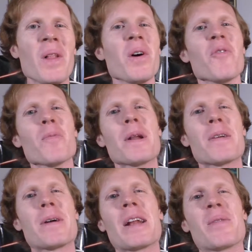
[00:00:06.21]
Hello everybody,
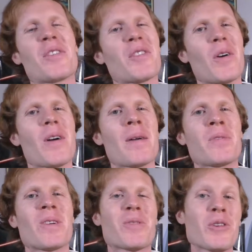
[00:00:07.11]
my name is
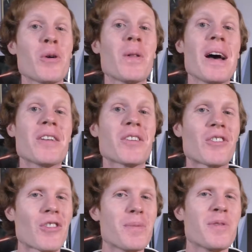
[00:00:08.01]
Starrapter. I'm so glad you could
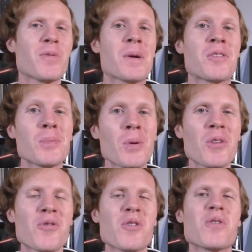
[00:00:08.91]
join me for my
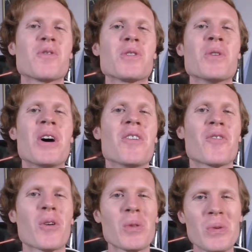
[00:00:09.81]
spoiler-free review
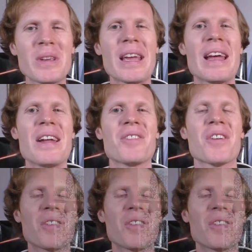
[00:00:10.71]
for Luke Cage